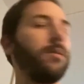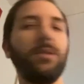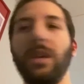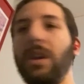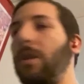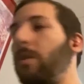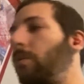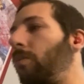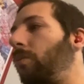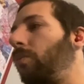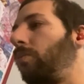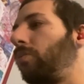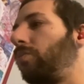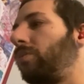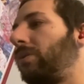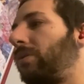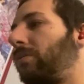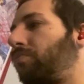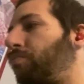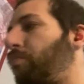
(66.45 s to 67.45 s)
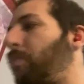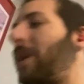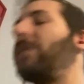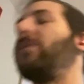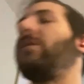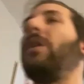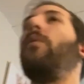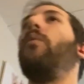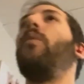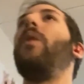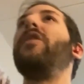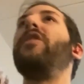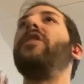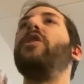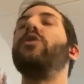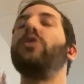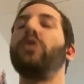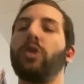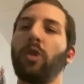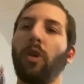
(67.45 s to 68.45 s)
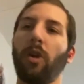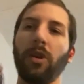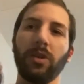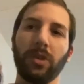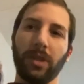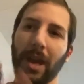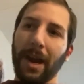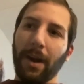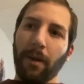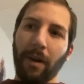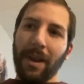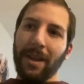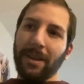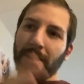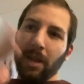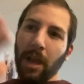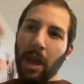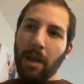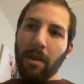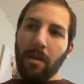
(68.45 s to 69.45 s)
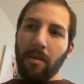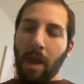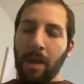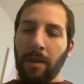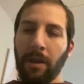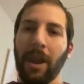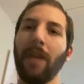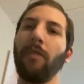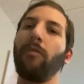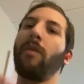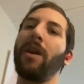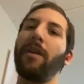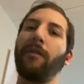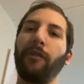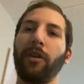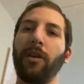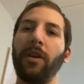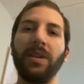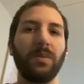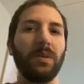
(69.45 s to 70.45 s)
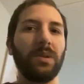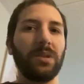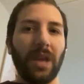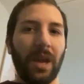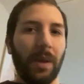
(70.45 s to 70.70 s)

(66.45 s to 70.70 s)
do you basically when do you start decorating and getting ready for Christmas?